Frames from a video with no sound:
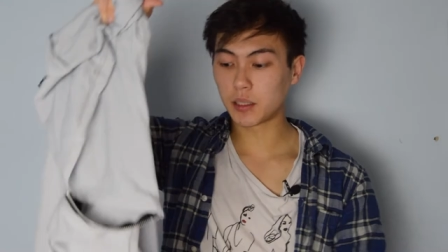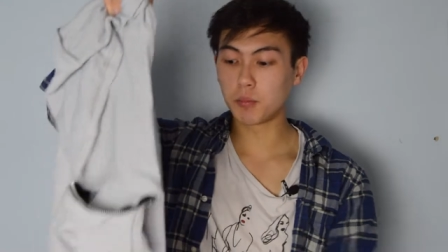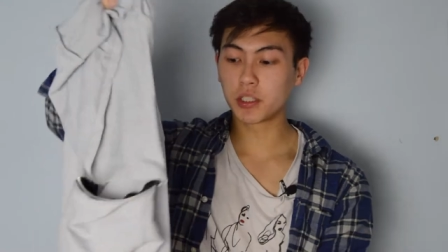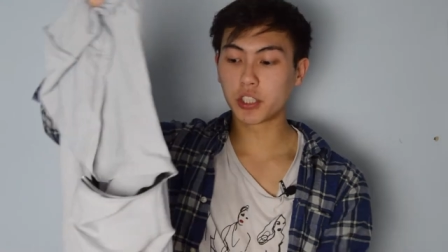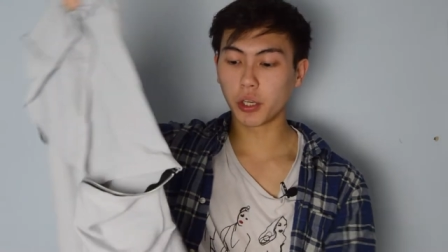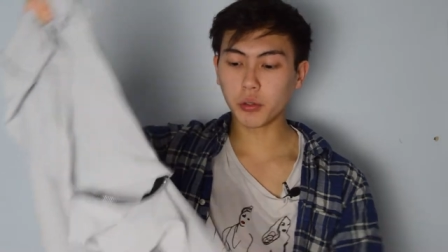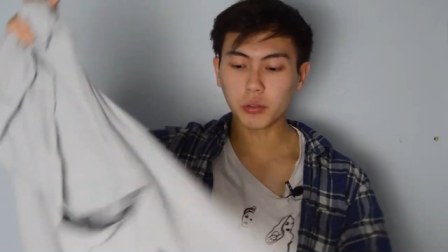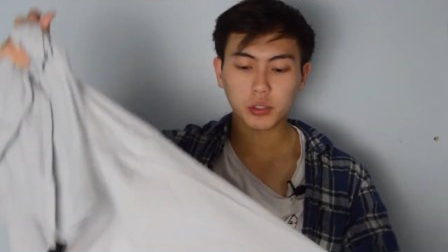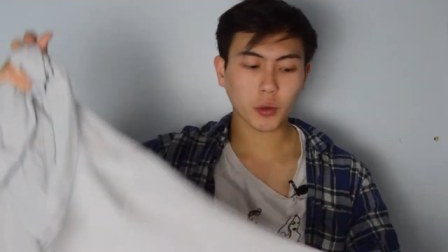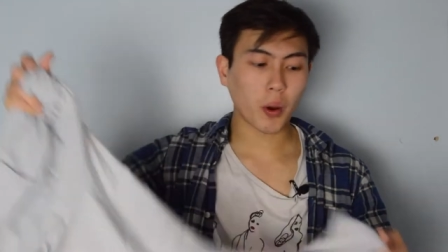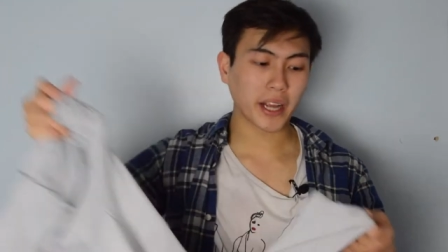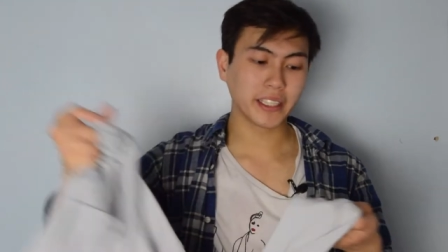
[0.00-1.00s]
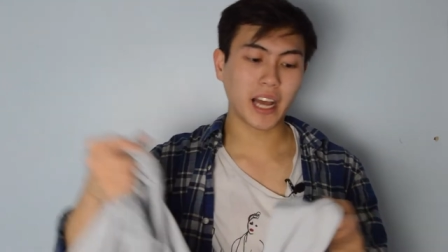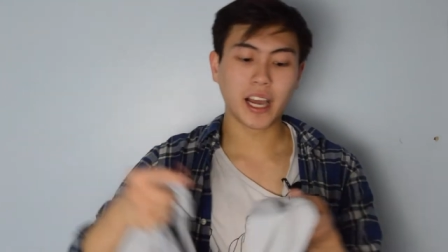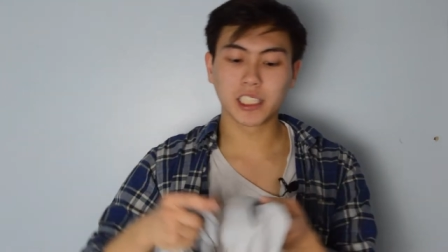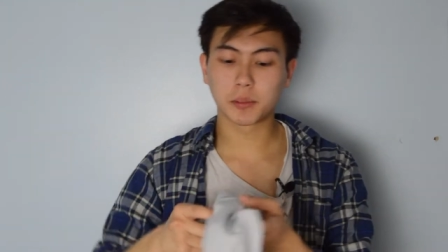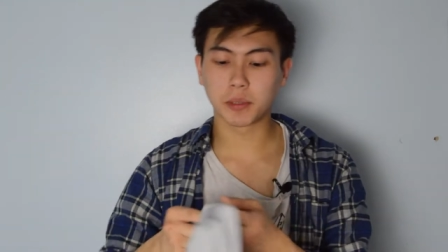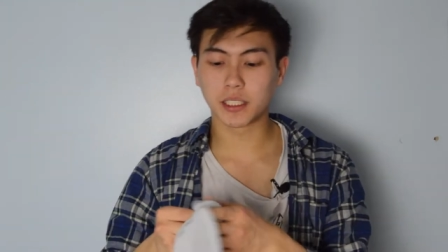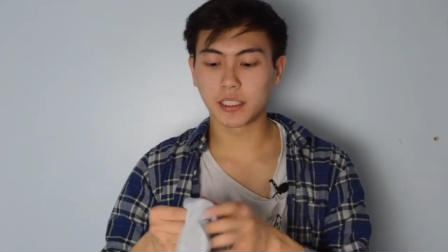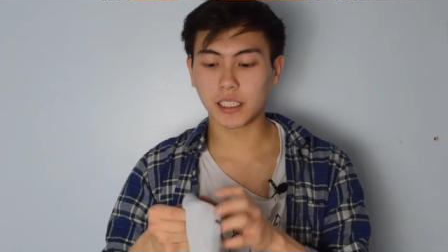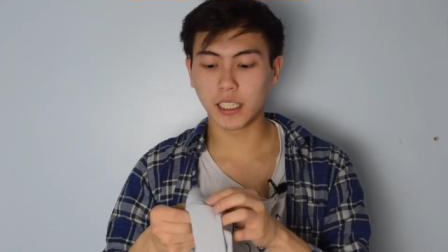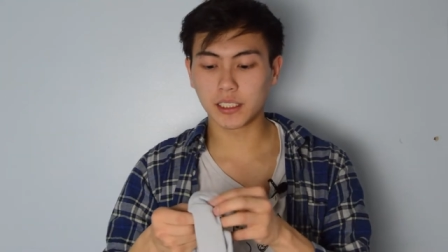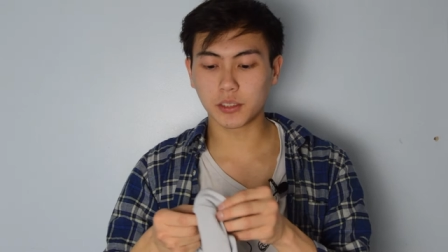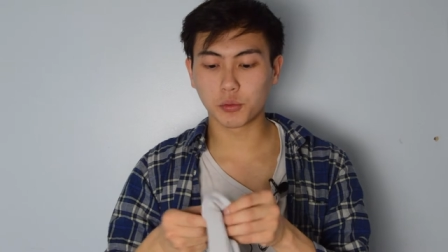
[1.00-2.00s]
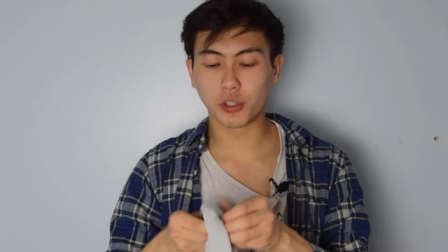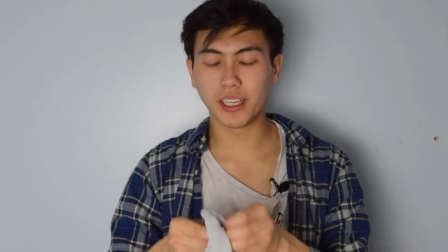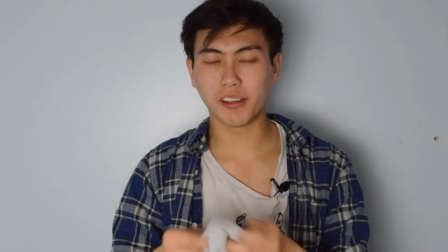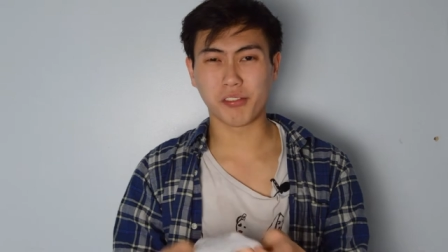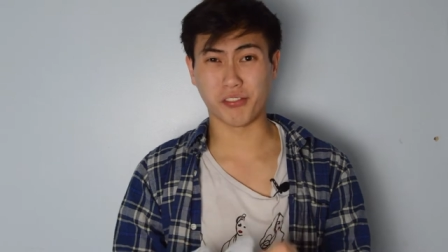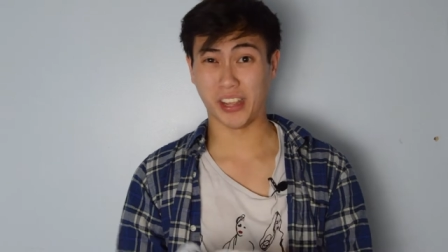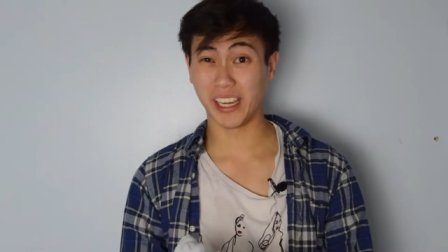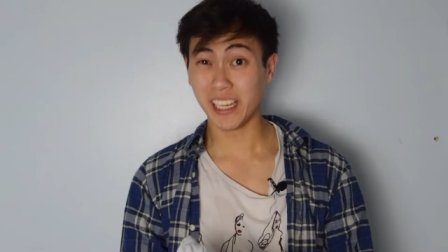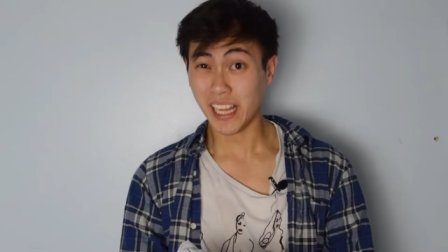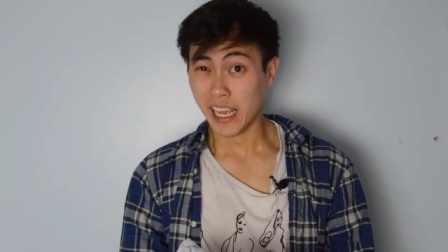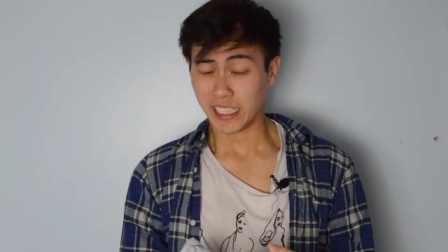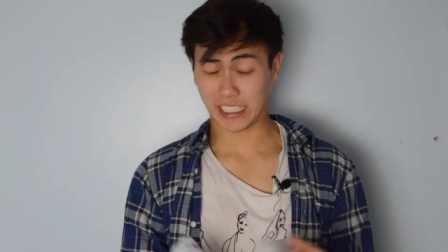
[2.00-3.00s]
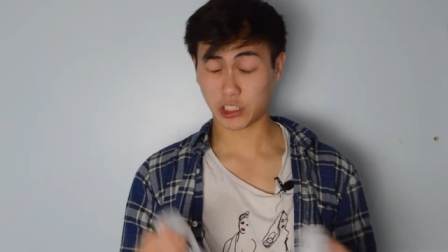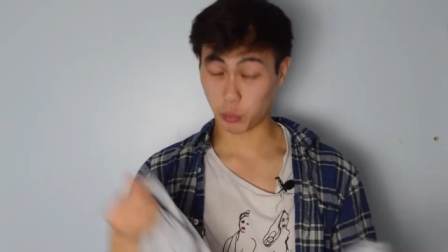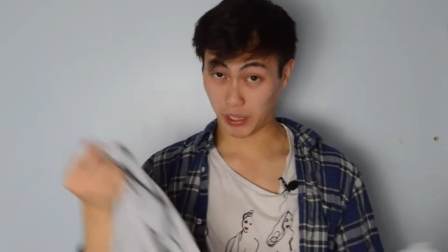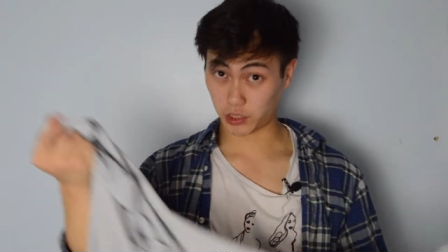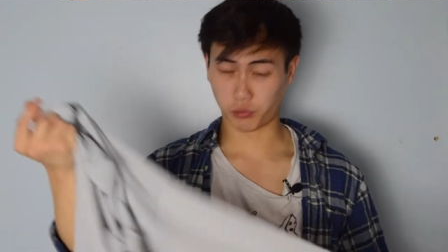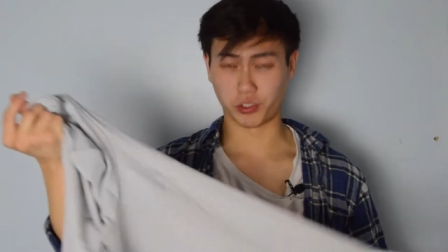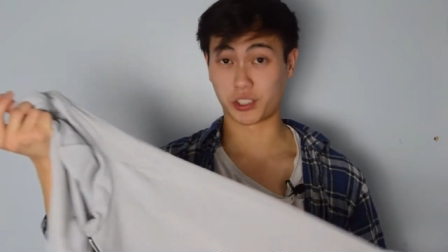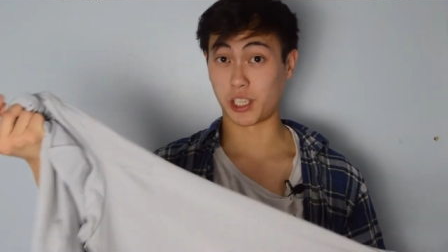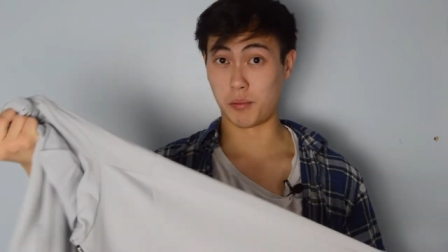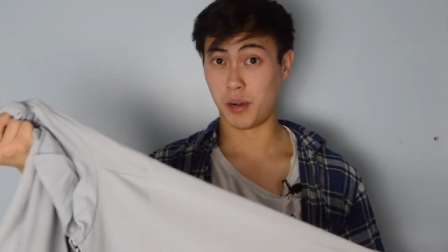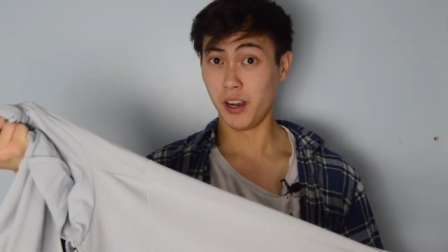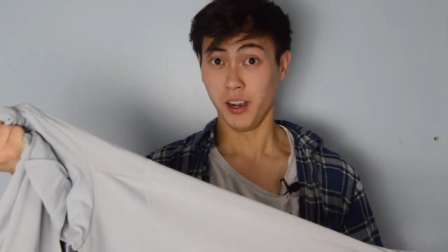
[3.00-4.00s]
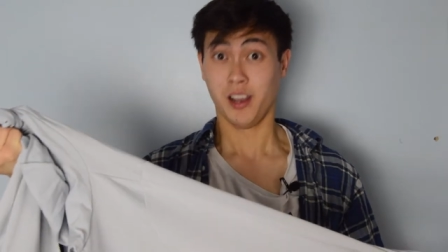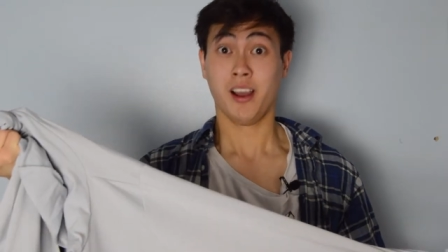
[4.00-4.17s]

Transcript: The material is quite nice because it's really thin. That's why it's for summer.